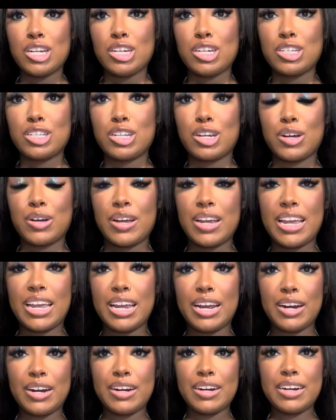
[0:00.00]
So
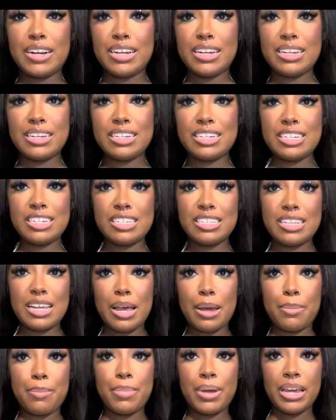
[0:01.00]
here is
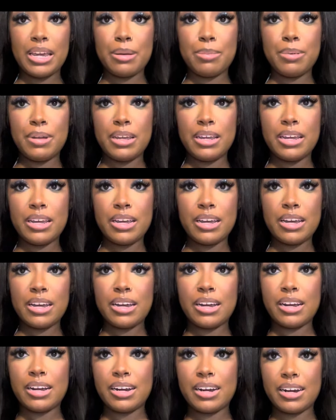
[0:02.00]
baby.
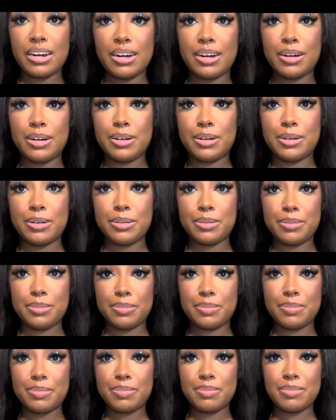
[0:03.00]
Um,
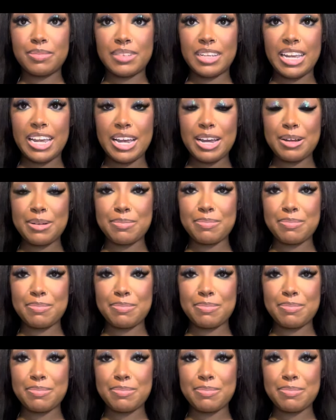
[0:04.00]
yeah.